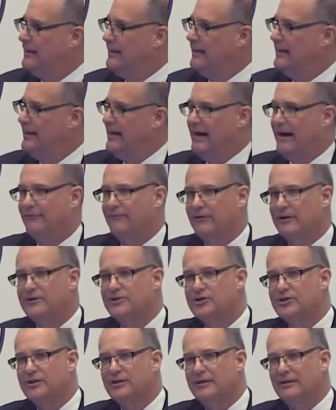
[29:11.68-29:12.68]
It
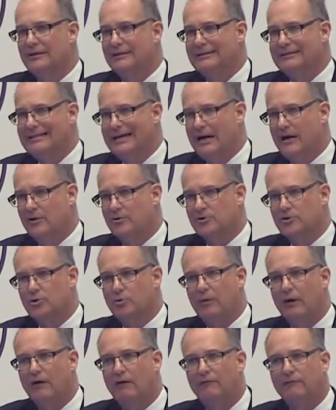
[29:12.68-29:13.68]
averaged down
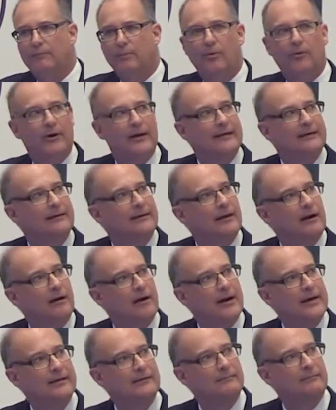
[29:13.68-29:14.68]
twelve point
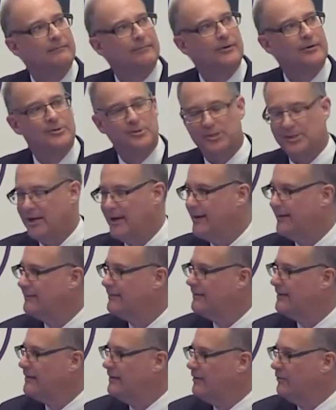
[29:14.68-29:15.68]
nine
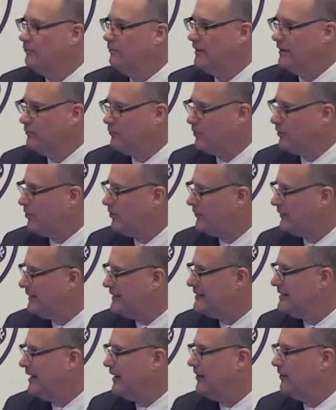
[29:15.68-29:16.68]
percent. We were
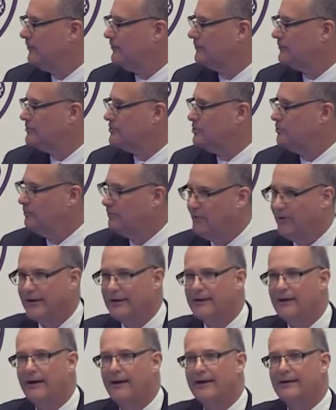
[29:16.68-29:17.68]
only down two
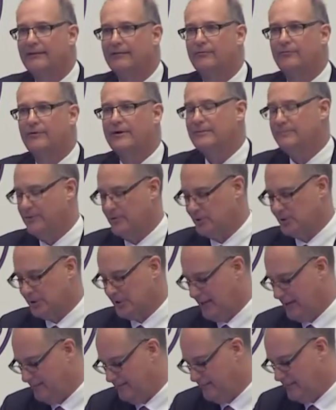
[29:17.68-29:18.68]
point nine three
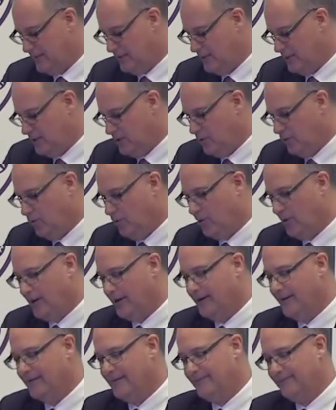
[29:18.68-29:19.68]
percent.
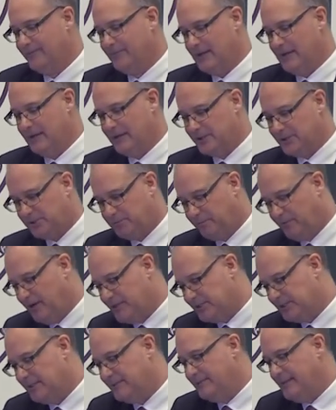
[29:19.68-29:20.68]
Or
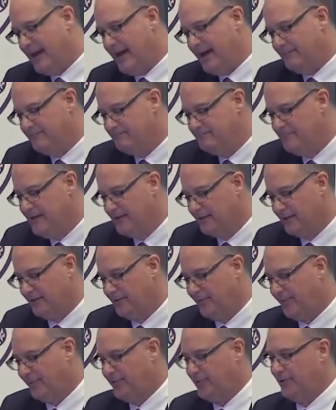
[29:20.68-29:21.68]
expressing that
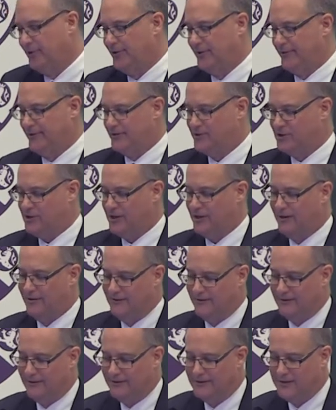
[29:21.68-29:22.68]
middle third of the
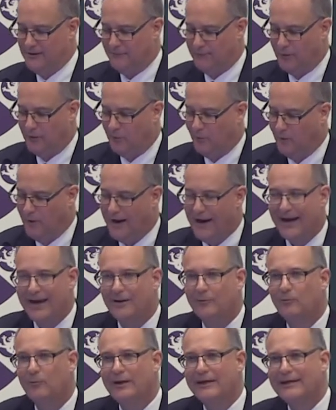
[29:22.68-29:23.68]
chart in a different
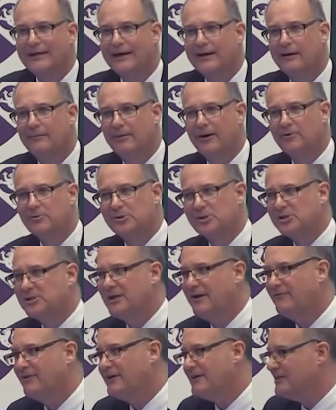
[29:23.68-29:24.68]
way, we get about
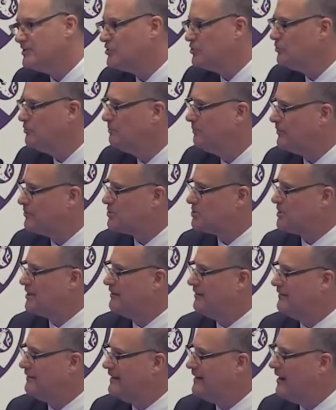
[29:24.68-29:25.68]
seventy-two
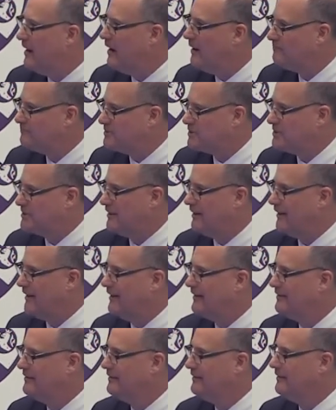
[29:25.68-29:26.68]
percent of the
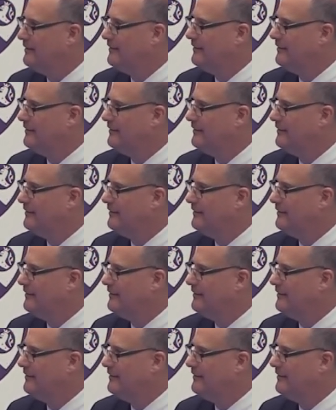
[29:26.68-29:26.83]
upside